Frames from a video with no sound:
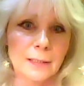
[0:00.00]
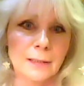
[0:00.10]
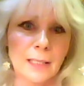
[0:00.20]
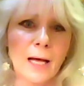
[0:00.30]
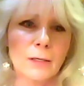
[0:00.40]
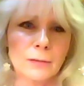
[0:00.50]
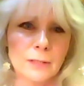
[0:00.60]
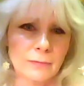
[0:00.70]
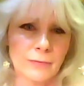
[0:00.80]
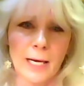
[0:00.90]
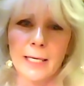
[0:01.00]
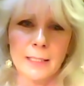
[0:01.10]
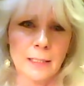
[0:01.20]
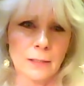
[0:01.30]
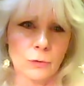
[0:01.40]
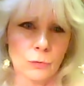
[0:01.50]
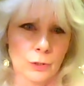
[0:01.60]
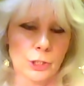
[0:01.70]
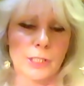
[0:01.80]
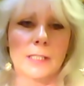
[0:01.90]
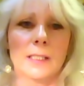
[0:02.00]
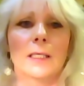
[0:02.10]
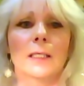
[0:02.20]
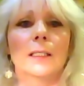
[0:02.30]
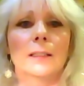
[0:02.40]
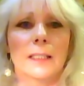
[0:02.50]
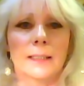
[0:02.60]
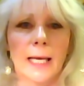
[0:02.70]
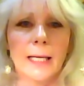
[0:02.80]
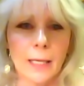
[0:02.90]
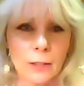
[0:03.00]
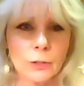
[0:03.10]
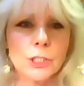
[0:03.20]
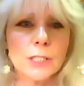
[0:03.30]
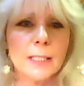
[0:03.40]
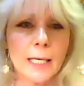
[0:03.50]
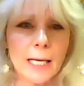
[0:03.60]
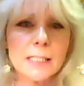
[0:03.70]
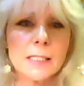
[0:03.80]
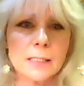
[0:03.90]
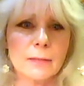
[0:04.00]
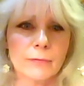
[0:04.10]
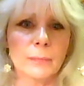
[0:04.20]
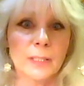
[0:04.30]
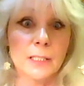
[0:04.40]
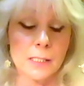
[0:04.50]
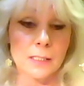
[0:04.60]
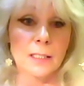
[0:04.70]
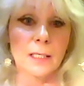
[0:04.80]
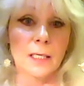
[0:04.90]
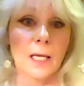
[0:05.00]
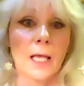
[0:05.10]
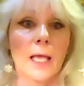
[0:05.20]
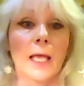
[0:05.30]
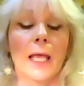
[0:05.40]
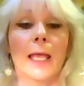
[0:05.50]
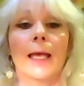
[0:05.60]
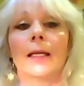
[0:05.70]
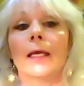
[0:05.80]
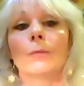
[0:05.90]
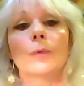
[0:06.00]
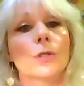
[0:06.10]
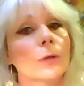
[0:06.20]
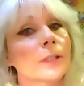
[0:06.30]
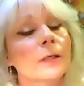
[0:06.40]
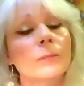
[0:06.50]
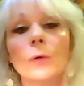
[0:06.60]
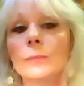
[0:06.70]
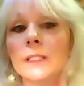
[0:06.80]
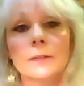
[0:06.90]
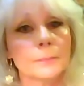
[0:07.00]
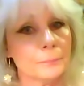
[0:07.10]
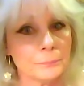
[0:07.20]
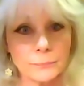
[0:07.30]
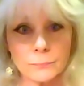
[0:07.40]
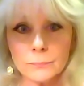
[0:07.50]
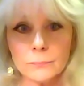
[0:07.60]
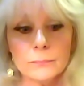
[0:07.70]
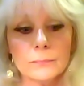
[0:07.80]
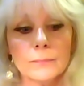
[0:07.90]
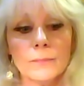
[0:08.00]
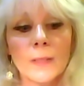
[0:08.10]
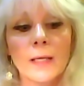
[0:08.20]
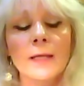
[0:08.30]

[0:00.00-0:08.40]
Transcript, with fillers: how divine and gorgeous that energy, that essence of him is. And it was only a moment. And